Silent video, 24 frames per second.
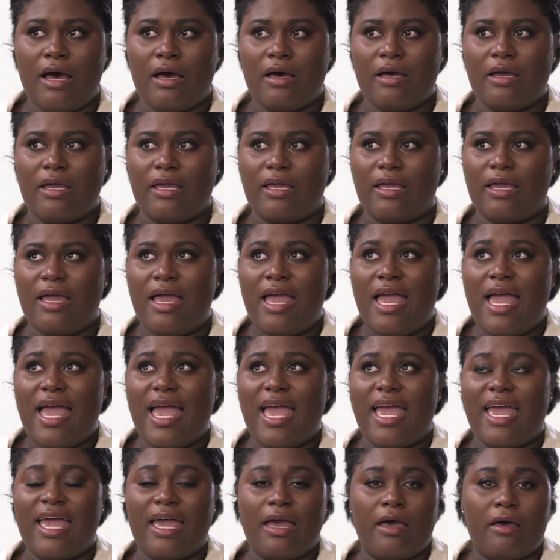I
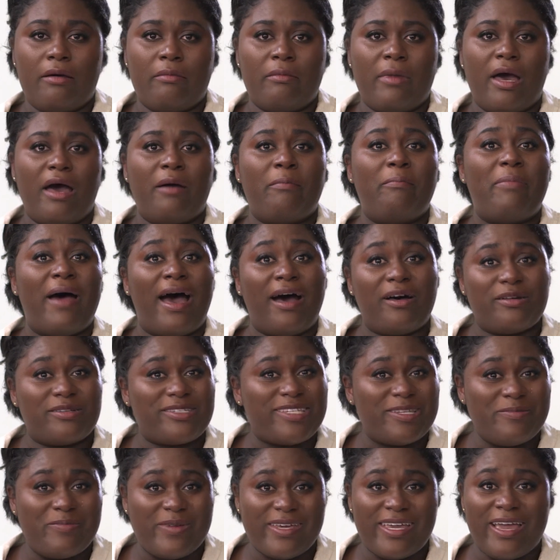am
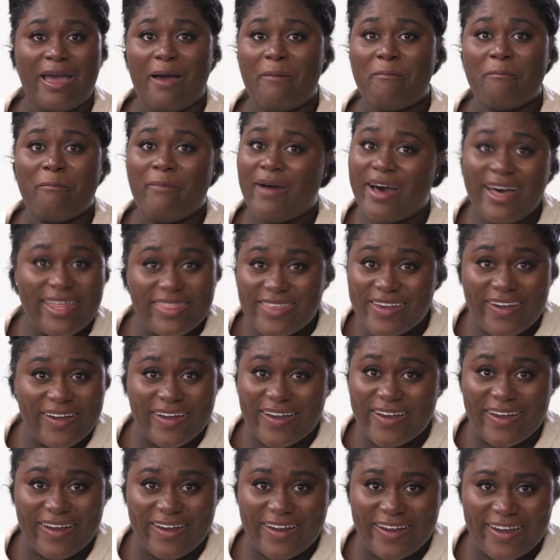about to be a
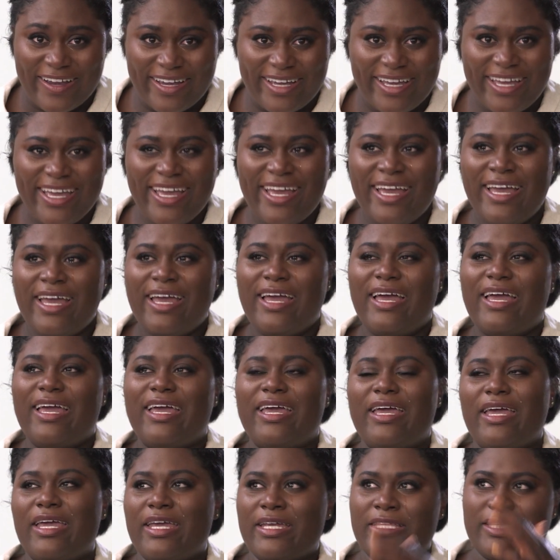mother,
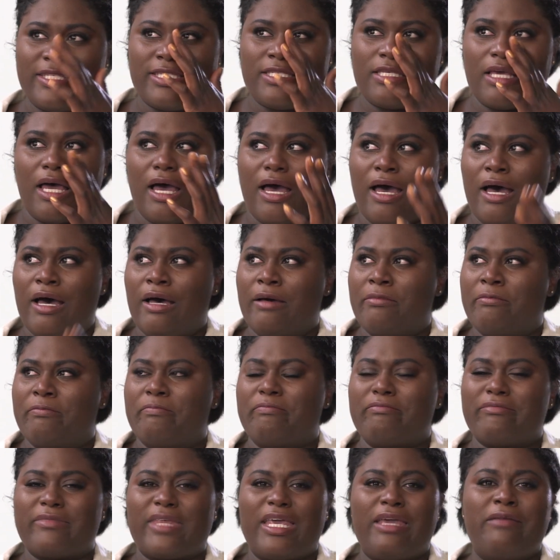It's,
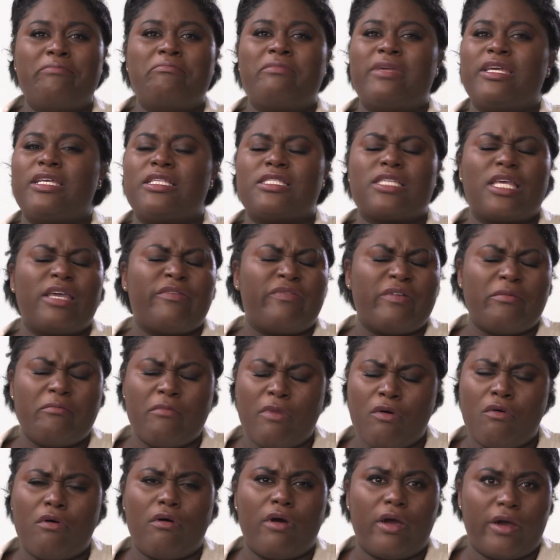um, it means
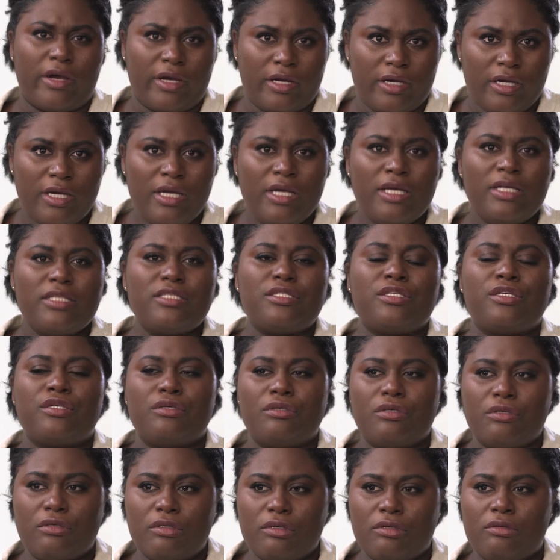even more
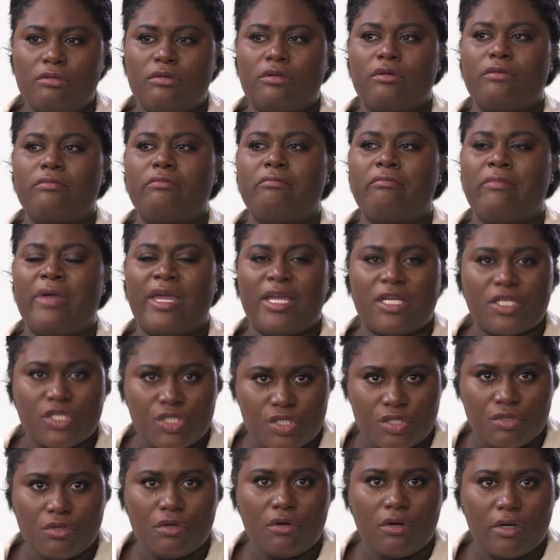to make
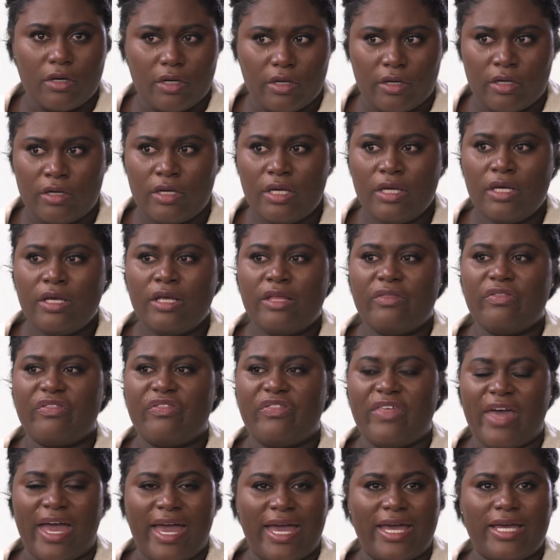sure
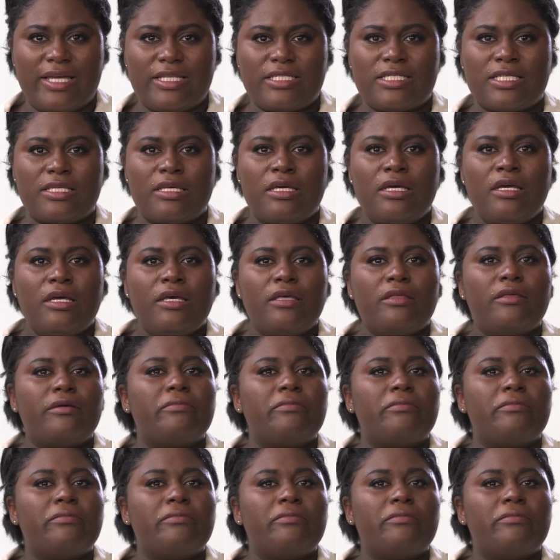that